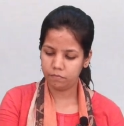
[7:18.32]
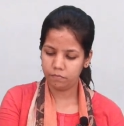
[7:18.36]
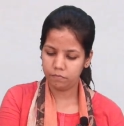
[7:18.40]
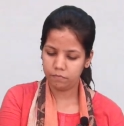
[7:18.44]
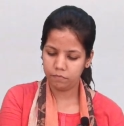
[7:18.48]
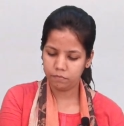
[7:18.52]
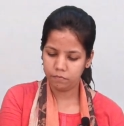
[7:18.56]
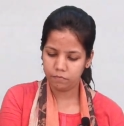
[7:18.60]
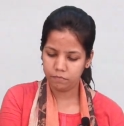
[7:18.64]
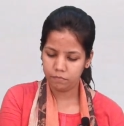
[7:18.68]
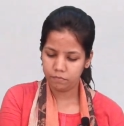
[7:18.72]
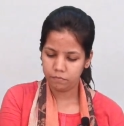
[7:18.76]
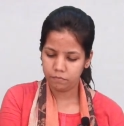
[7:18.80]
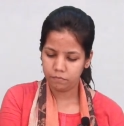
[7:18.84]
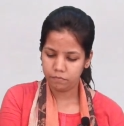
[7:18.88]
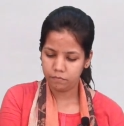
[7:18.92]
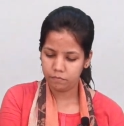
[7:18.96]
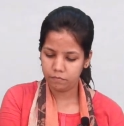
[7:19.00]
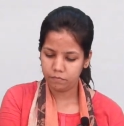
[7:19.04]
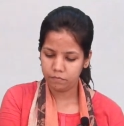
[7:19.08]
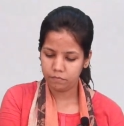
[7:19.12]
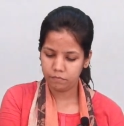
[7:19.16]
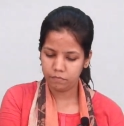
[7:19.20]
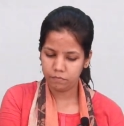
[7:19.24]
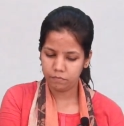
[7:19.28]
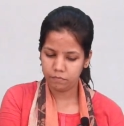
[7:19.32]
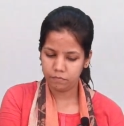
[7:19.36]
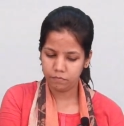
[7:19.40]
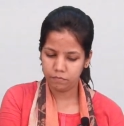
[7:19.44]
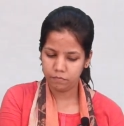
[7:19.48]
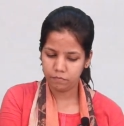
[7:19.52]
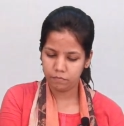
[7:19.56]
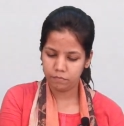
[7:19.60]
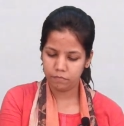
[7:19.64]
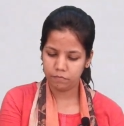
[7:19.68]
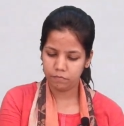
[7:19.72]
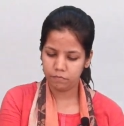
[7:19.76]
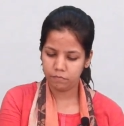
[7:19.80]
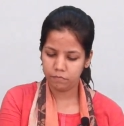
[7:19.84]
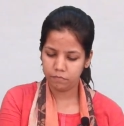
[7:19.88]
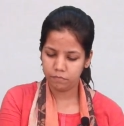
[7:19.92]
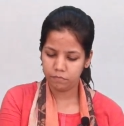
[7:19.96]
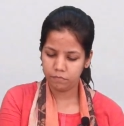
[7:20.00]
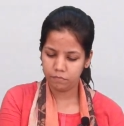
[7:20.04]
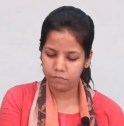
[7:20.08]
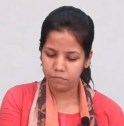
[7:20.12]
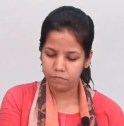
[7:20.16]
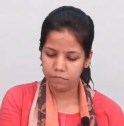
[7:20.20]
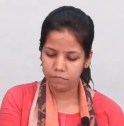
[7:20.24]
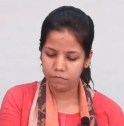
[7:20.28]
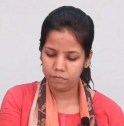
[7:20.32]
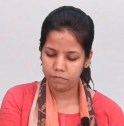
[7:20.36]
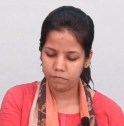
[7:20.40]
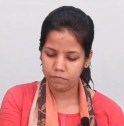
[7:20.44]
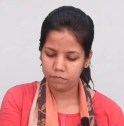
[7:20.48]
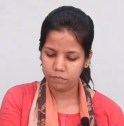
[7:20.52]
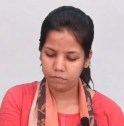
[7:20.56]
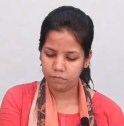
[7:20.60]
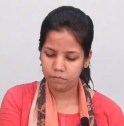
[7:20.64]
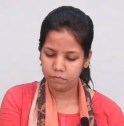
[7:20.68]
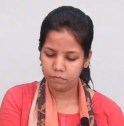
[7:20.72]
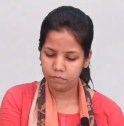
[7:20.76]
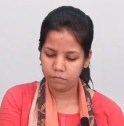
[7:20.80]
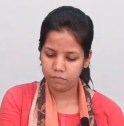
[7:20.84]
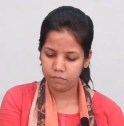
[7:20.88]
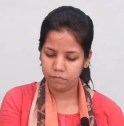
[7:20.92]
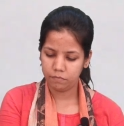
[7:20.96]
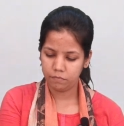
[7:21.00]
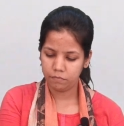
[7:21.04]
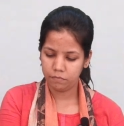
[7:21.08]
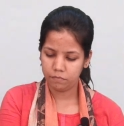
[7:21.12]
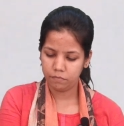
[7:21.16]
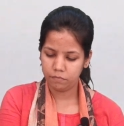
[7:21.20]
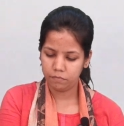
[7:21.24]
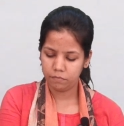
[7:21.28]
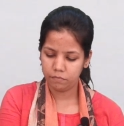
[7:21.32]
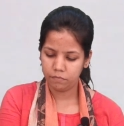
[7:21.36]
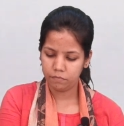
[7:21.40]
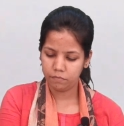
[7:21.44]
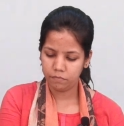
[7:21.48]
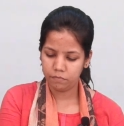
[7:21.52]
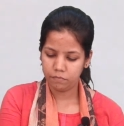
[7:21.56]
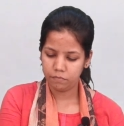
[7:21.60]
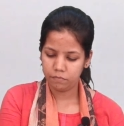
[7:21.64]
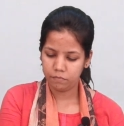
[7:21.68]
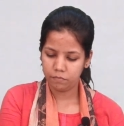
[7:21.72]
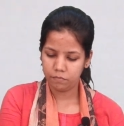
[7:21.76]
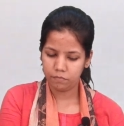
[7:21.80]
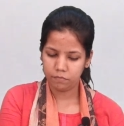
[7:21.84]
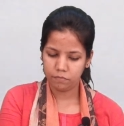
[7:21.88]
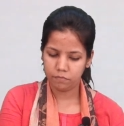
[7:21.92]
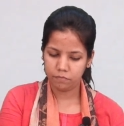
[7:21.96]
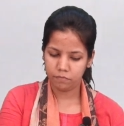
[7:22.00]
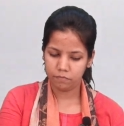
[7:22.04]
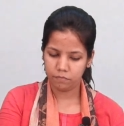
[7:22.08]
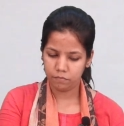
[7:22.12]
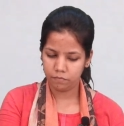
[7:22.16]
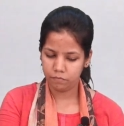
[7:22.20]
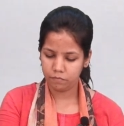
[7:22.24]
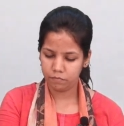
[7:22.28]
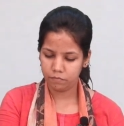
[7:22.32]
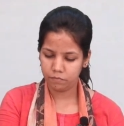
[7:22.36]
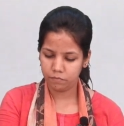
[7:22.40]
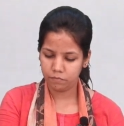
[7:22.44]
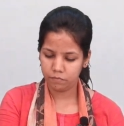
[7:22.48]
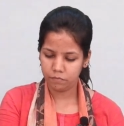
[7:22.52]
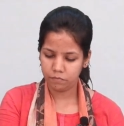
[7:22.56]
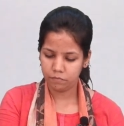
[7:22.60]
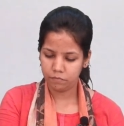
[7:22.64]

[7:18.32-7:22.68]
[no speech]